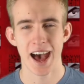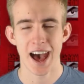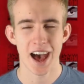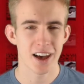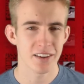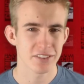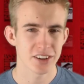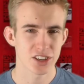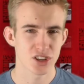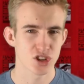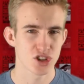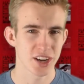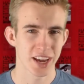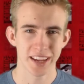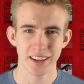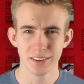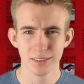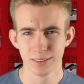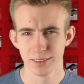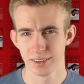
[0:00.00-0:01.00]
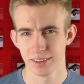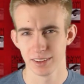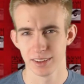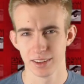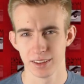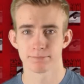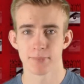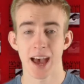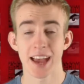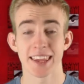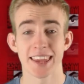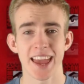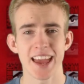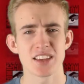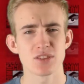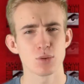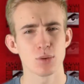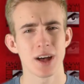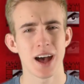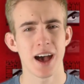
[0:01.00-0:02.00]
have a child? I
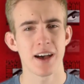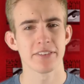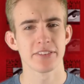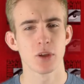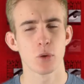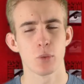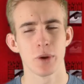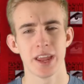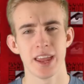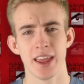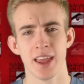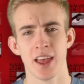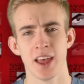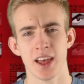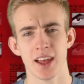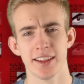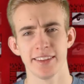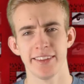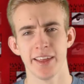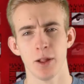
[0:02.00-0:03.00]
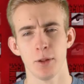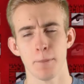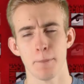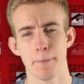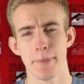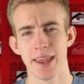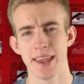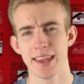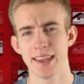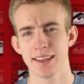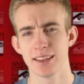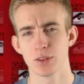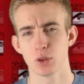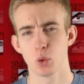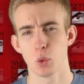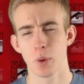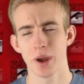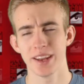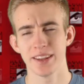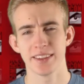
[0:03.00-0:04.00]
guess we'll have to wait until May
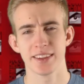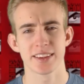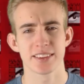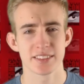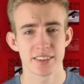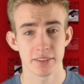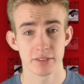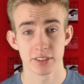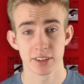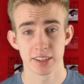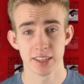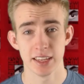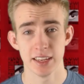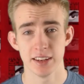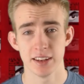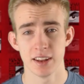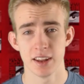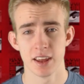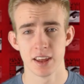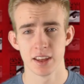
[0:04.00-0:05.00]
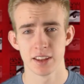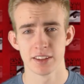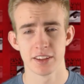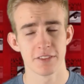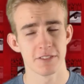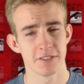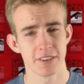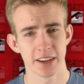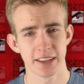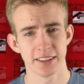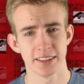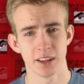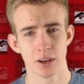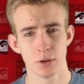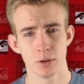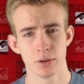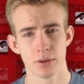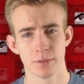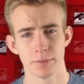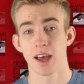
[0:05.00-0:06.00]
twenty seventeen to find
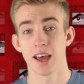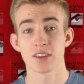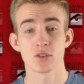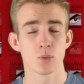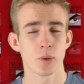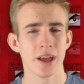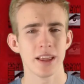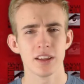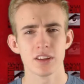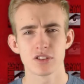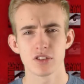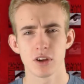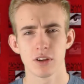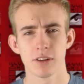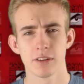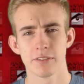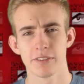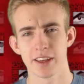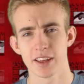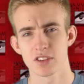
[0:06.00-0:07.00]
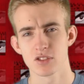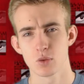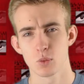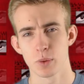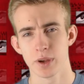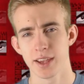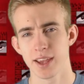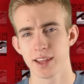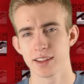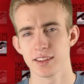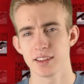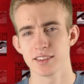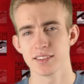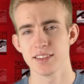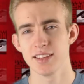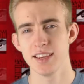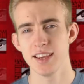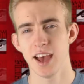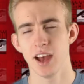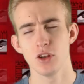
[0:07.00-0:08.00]
out. As well as all of this, we get to
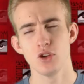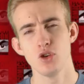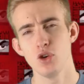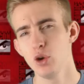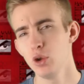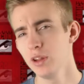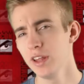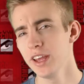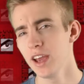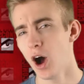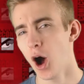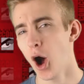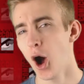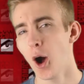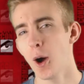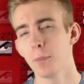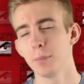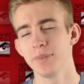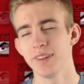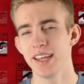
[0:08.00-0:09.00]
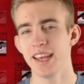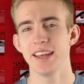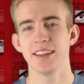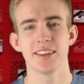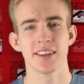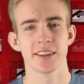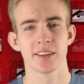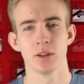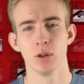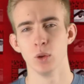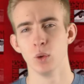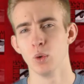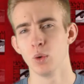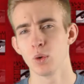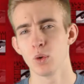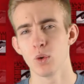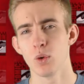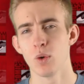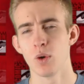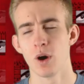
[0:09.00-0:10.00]
see a newly updated
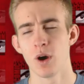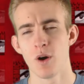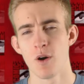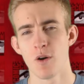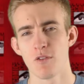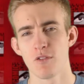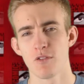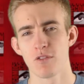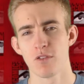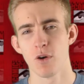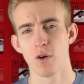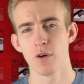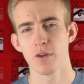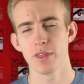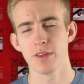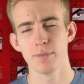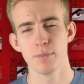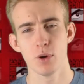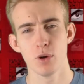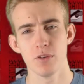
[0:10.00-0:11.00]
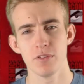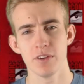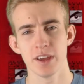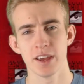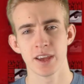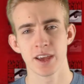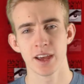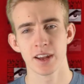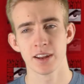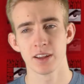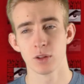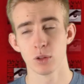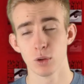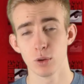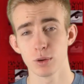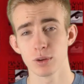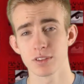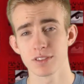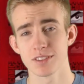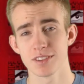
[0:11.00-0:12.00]
logo for the movie and it
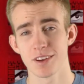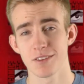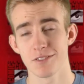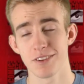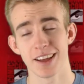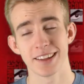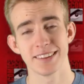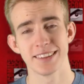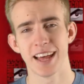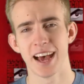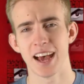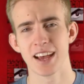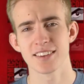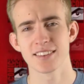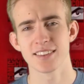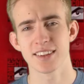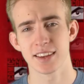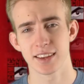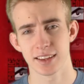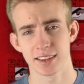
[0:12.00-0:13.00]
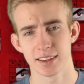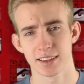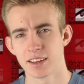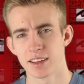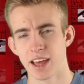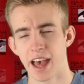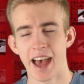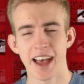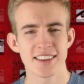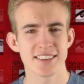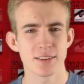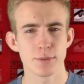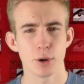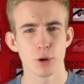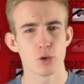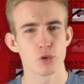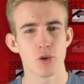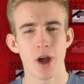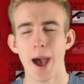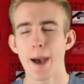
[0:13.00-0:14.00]
looks fantastic. As they
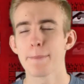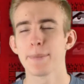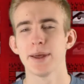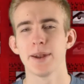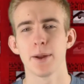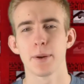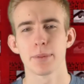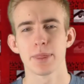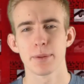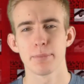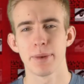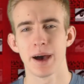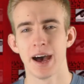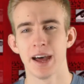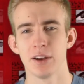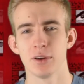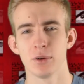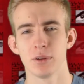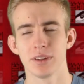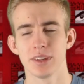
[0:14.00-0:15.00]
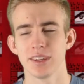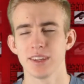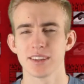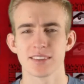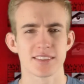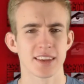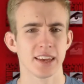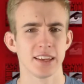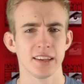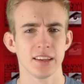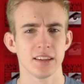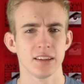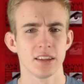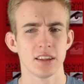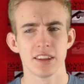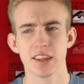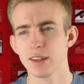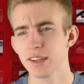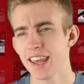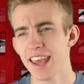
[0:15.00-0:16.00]
were wrapping up the panel, they decided
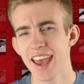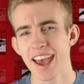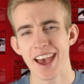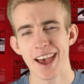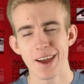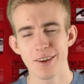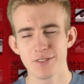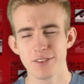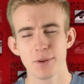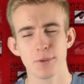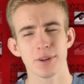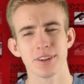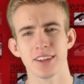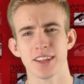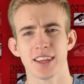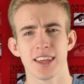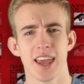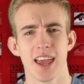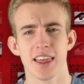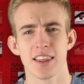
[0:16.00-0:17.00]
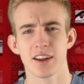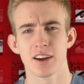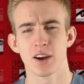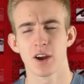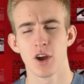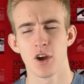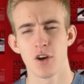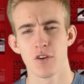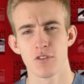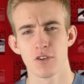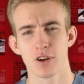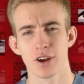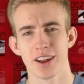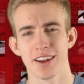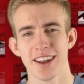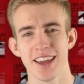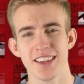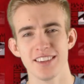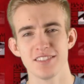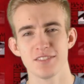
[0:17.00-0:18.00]
they'd get everyone together for a
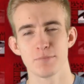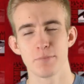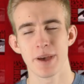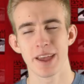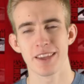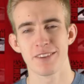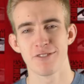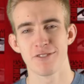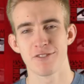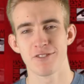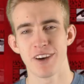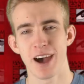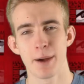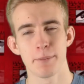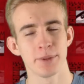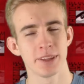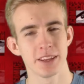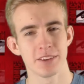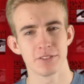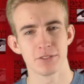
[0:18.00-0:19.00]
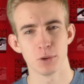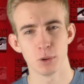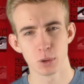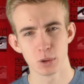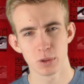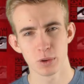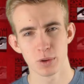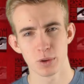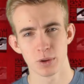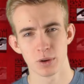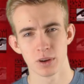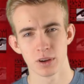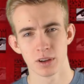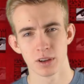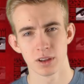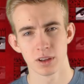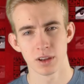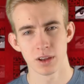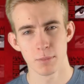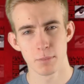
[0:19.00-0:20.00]
nice big family photo,
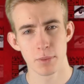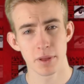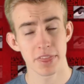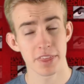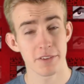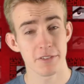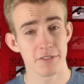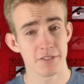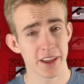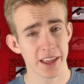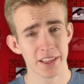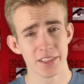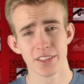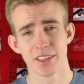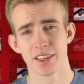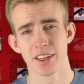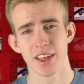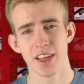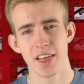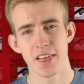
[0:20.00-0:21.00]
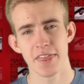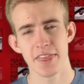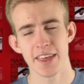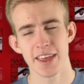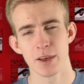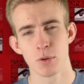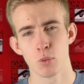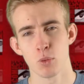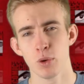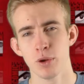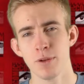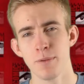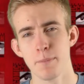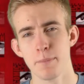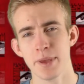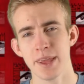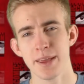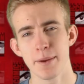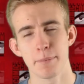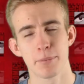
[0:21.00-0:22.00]
but they felt that it wouldn't
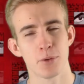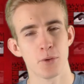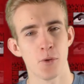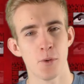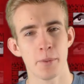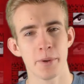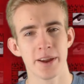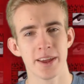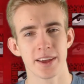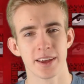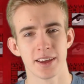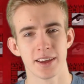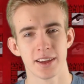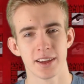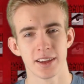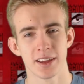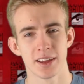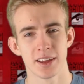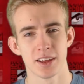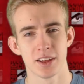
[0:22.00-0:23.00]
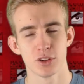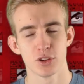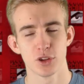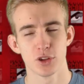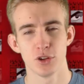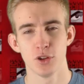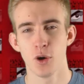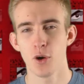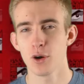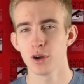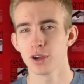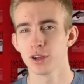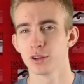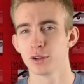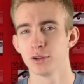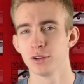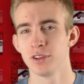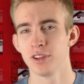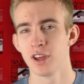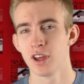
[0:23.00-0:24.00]
be appropriate to not
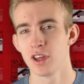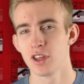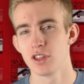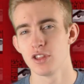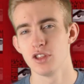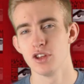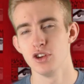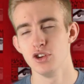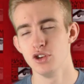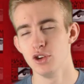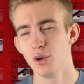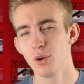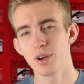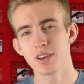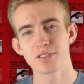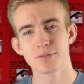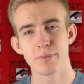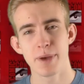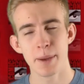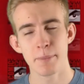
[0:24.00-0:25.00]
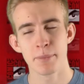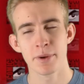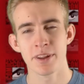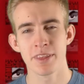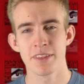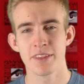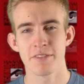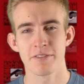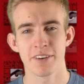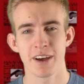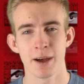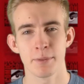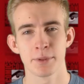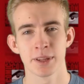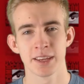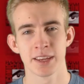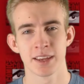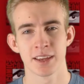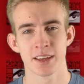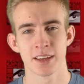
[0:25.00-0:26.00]
include the newest member of the
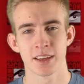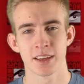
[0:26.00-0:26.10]
family,